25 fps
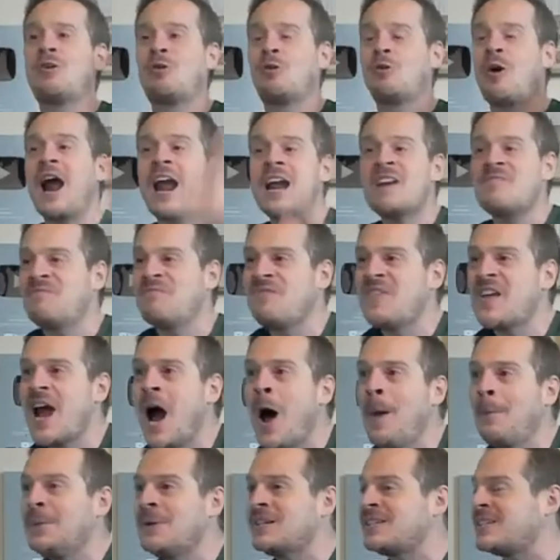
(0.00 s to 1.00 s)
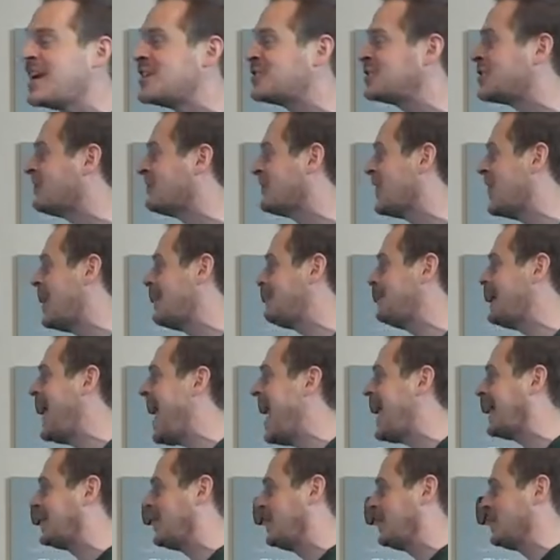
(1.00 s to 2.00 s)
great field position for the
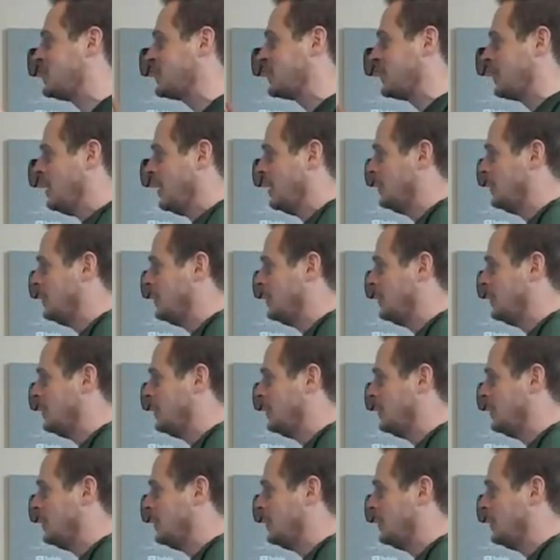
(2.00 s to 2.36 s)
Packers!